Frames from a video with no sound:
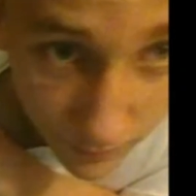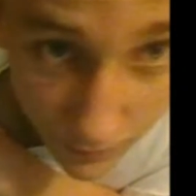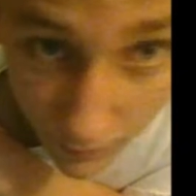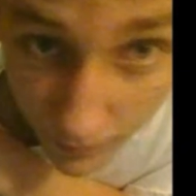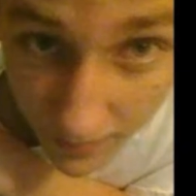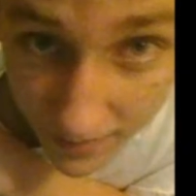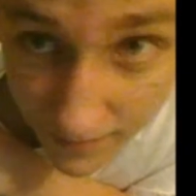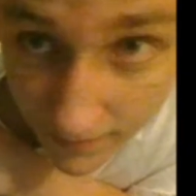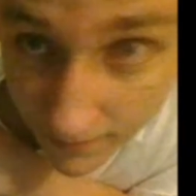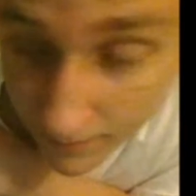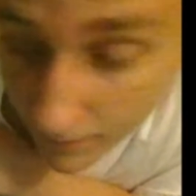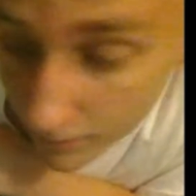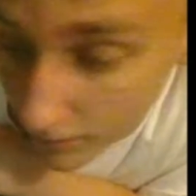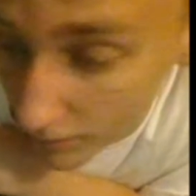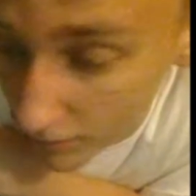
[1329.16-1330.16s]

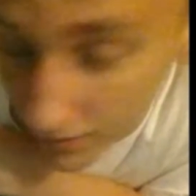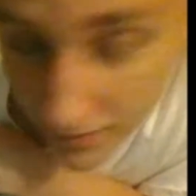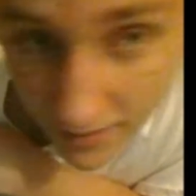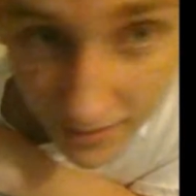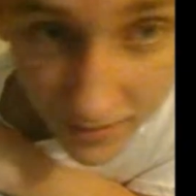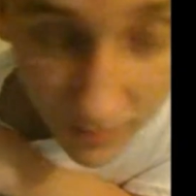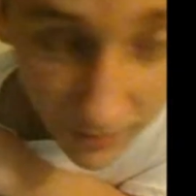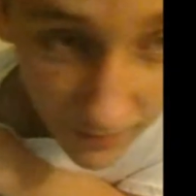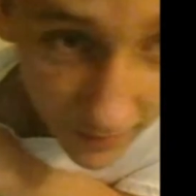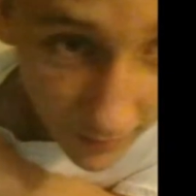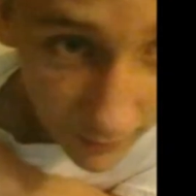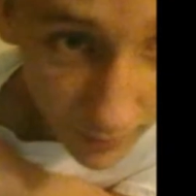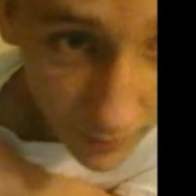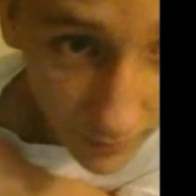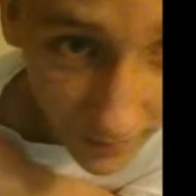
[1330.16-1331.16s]
we won the Daytona 500,
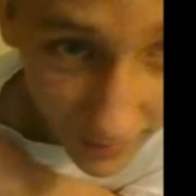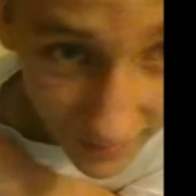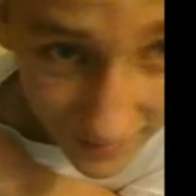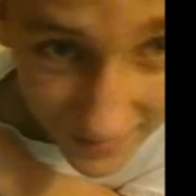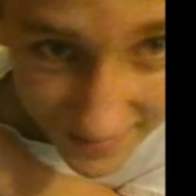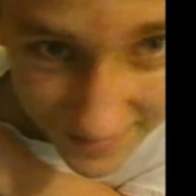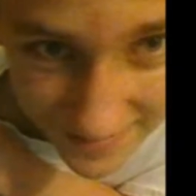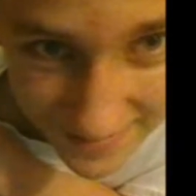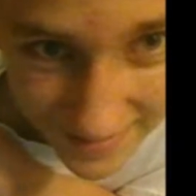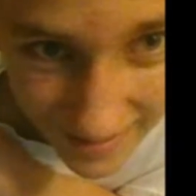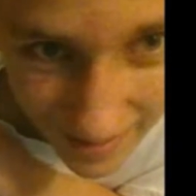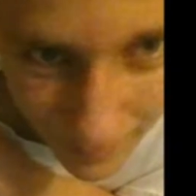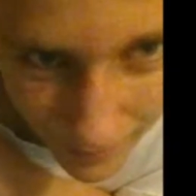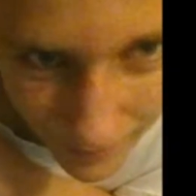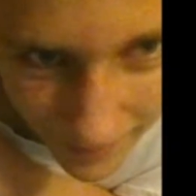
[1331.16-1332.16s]
but we're not gonna
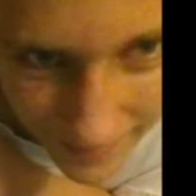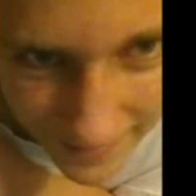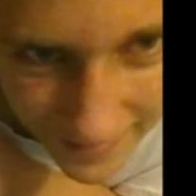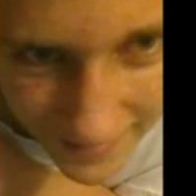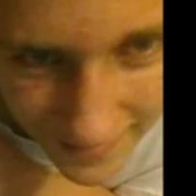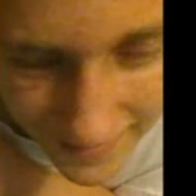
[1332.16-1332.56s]
stop. I mean,